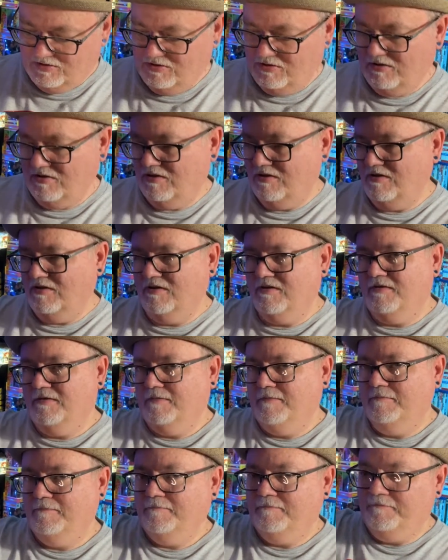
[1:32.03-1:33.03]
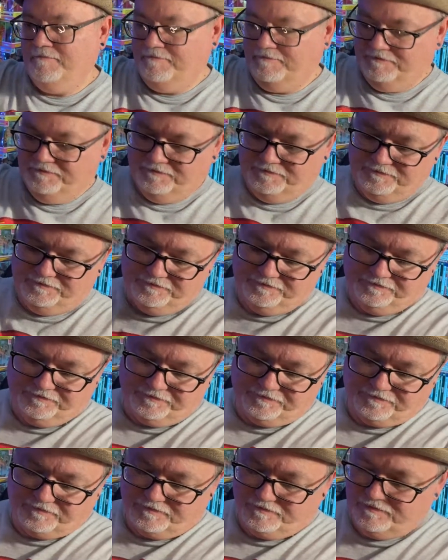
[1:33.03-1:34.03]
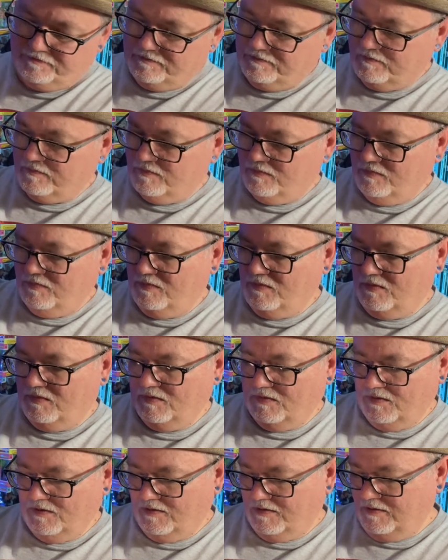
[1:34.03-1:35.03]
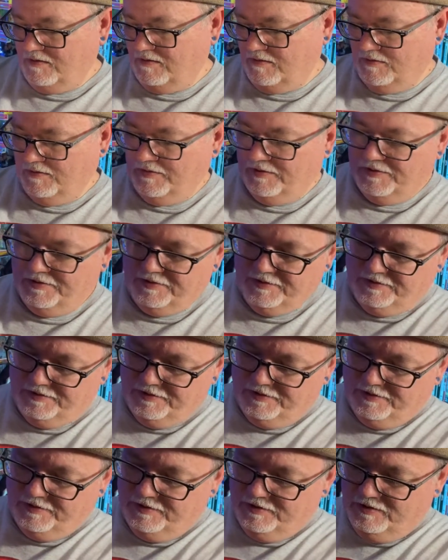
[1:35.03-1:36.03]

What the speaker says: Nothing is said.